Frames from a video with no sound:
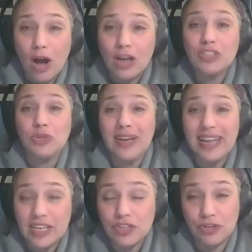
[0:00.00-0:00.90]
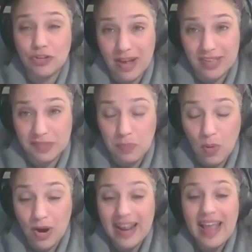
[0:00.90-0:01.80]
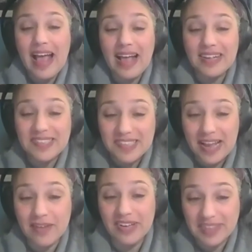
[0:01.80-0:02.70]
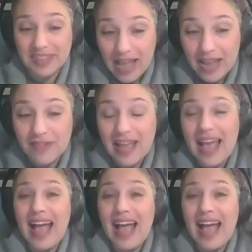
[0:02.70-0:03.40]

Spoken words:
onto a kinder transport and save his life.